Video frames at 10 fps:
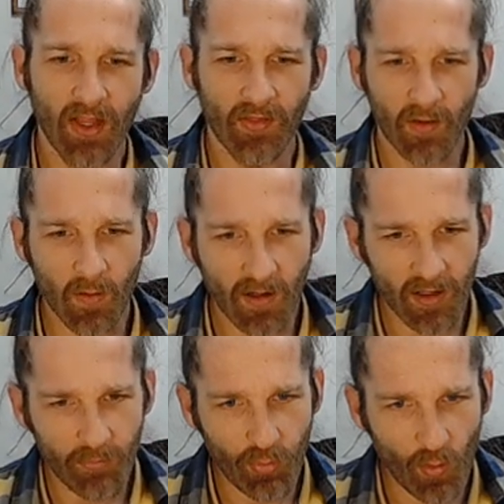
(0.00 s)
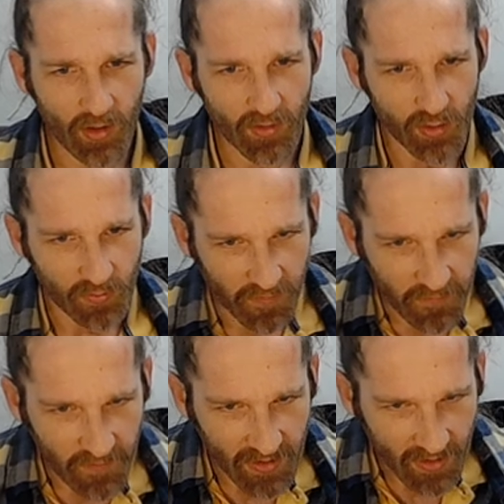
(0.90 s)
that all kind of pointed to and
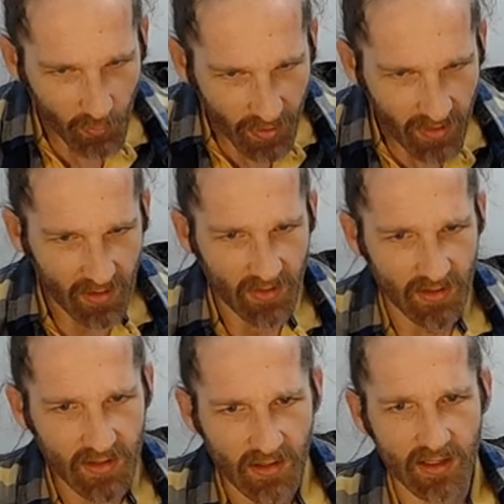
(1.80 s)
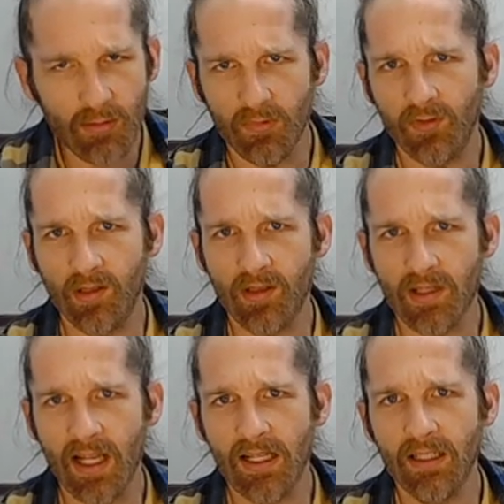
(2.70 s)
fit within this system of
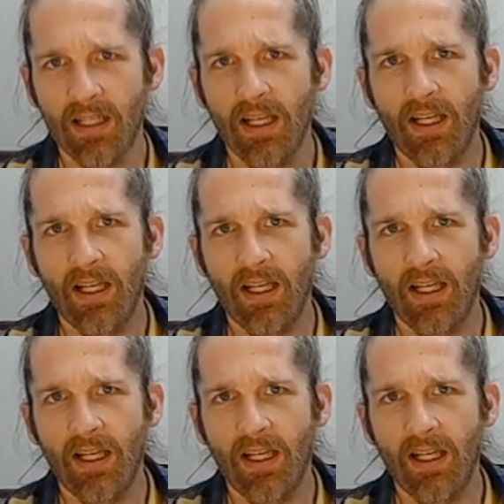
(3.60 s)
understanding